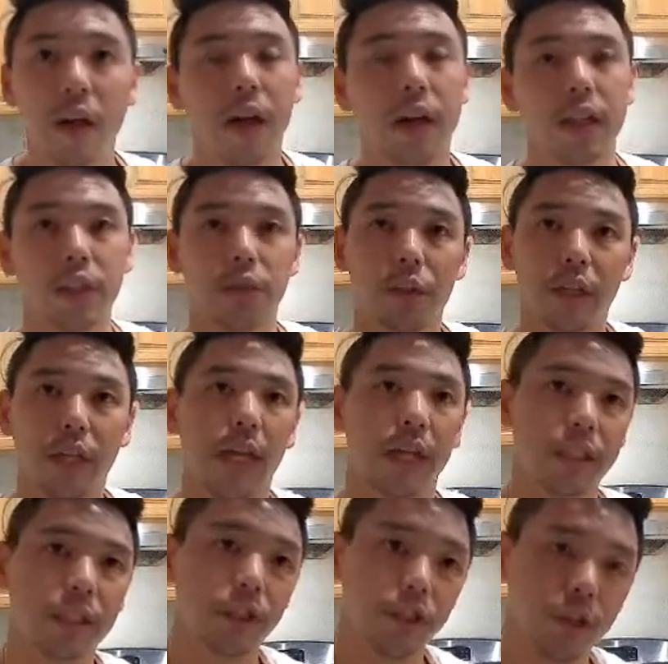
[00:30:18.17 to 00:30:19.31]
So the
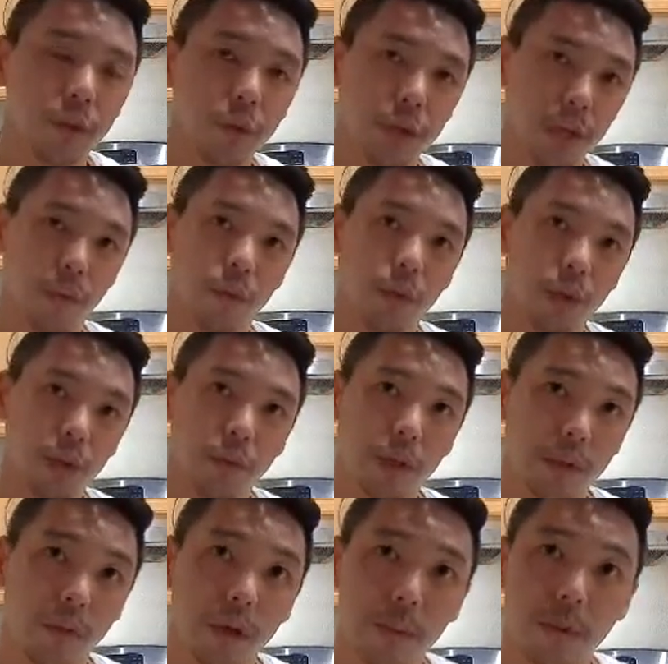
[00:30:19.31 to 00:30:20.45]
exterior will get
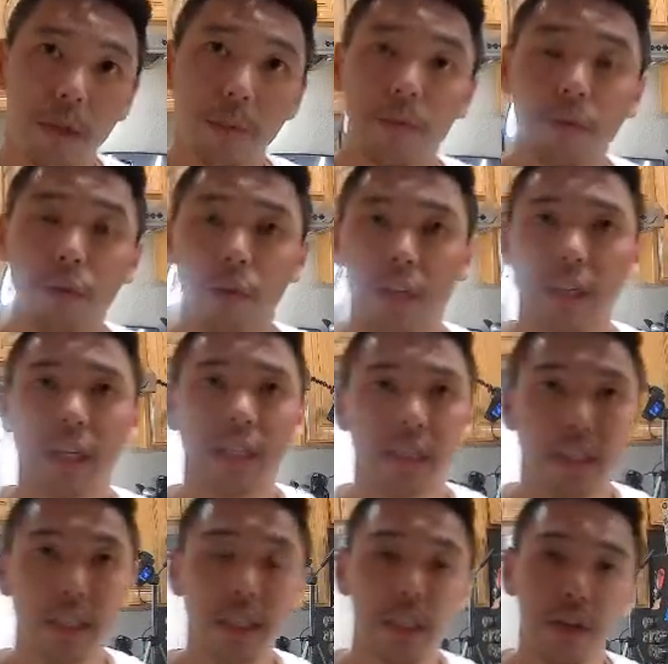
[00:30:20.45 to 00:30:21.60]
really rubbery before the
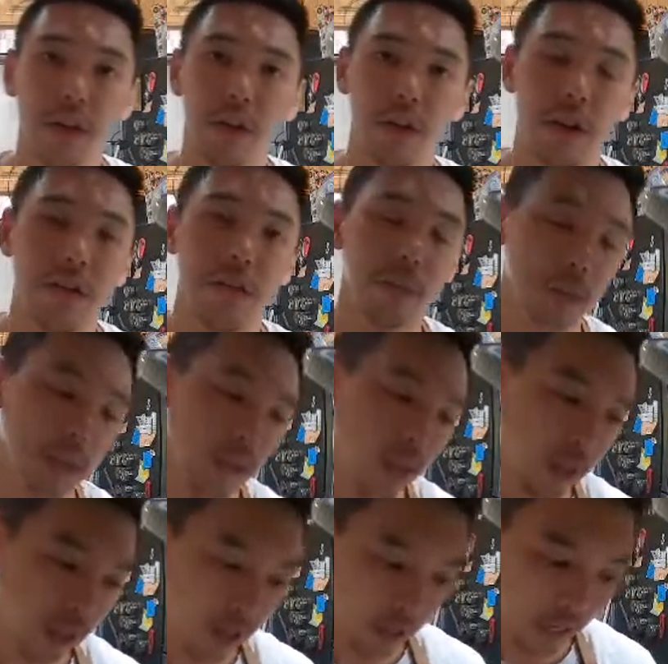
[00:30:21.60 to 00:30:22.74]
interior of the meat
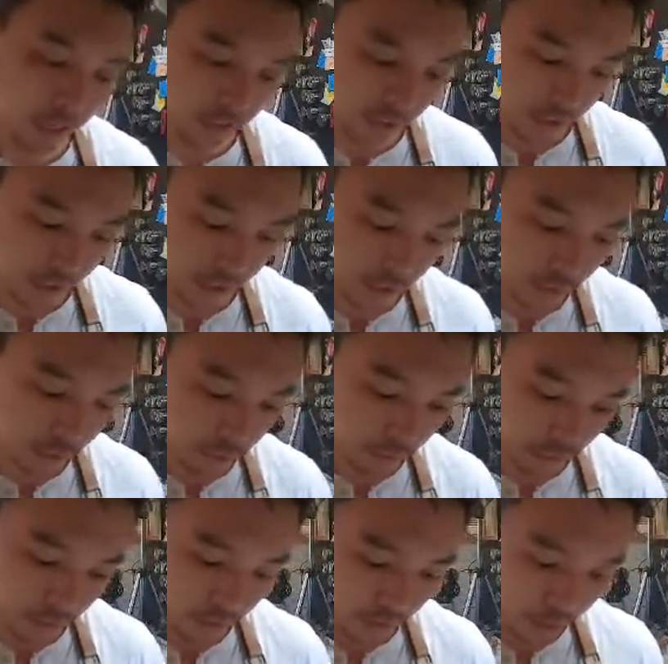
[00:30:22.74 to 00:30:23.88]
has a chance to
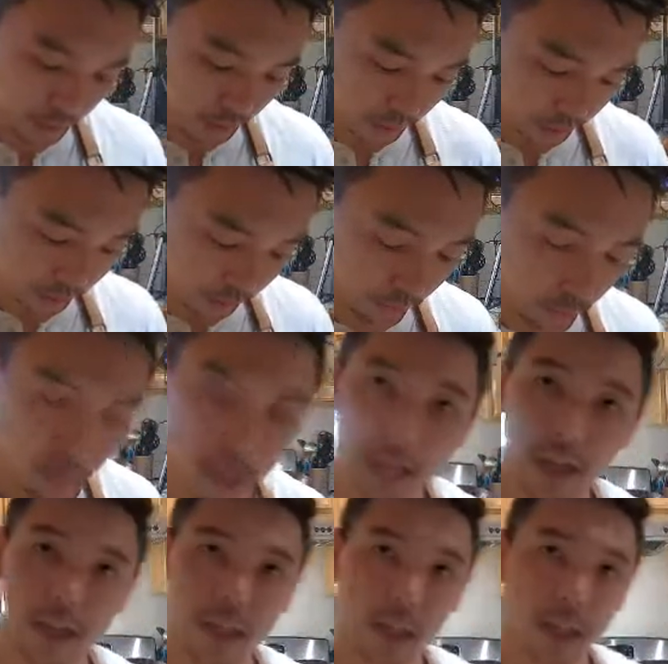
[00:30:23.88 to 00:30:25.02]
fully cook. So if we
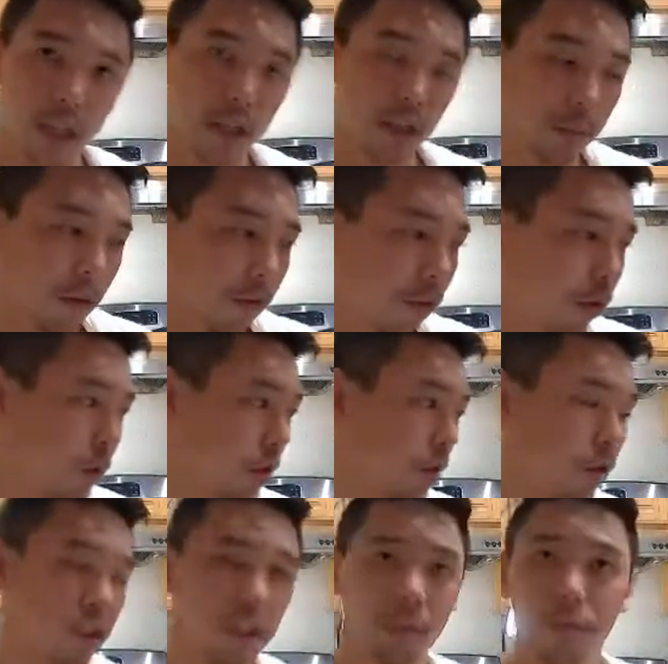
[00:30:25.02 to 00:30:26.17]
add a tiny little bit of
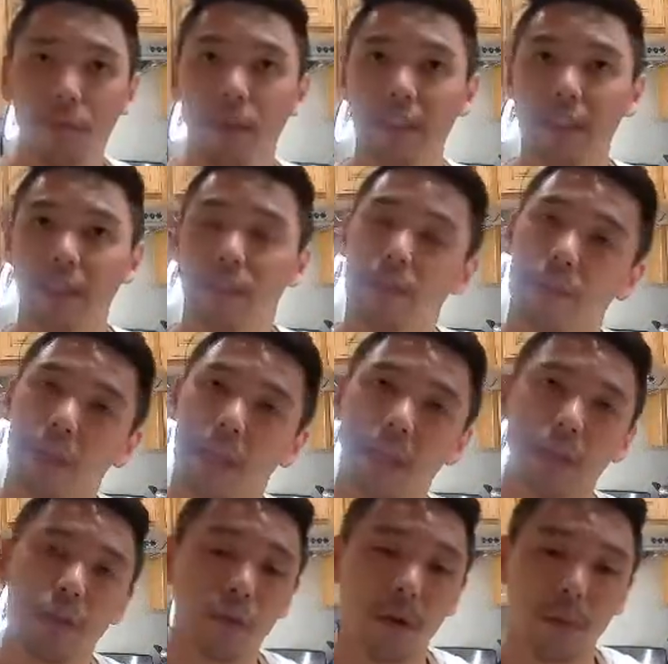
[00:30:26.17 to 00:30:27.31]
cornstarch, it prevents it from getting
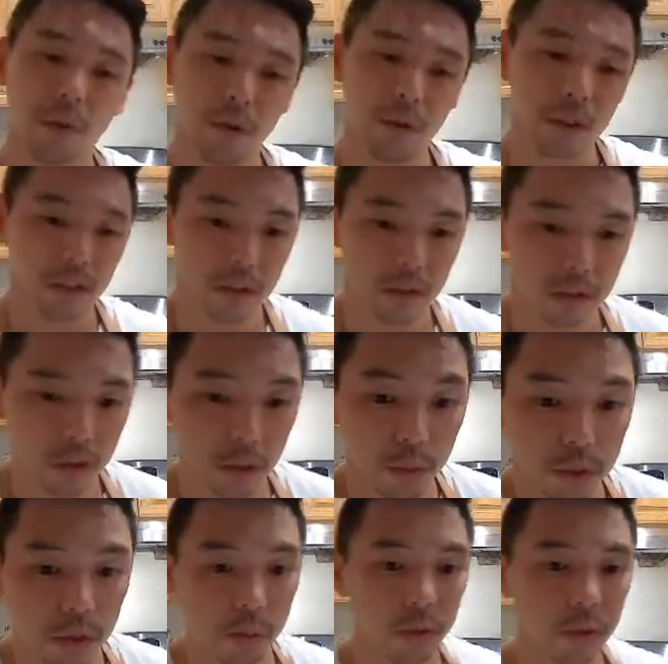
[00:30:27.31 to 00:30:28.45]
too rubbery. So
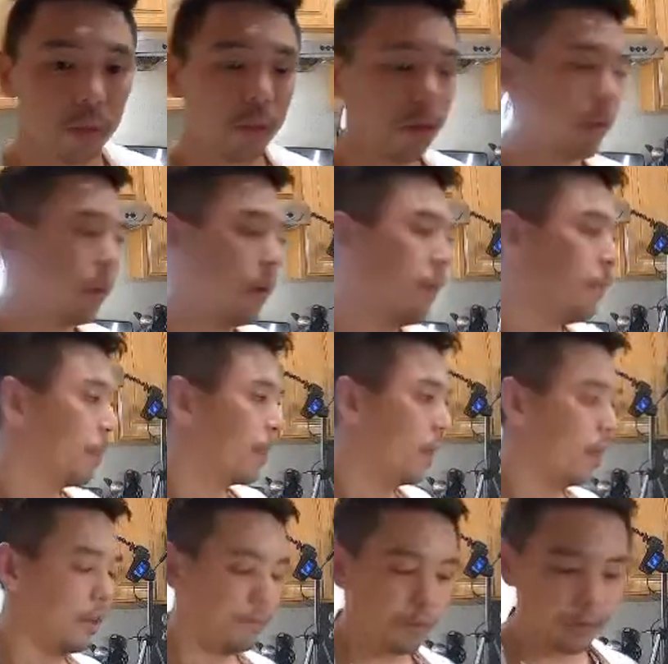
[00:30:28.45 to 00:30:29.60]
super important.
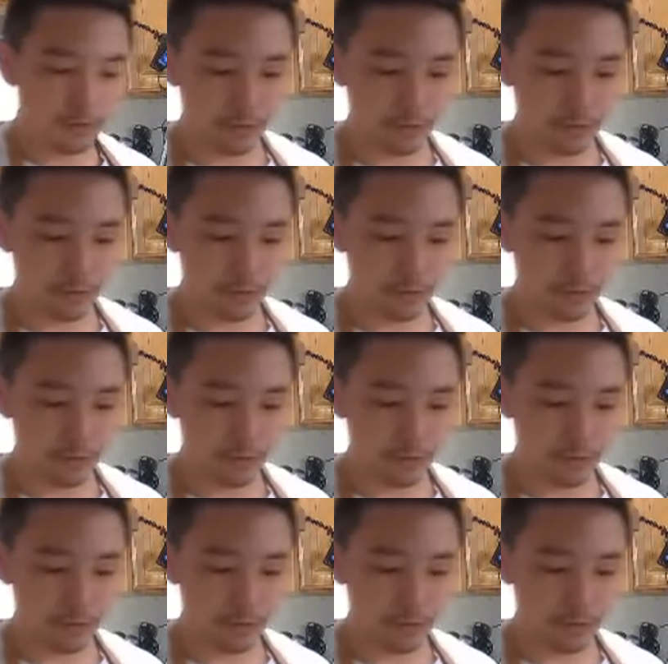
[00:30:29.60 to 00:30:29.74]
If you've ever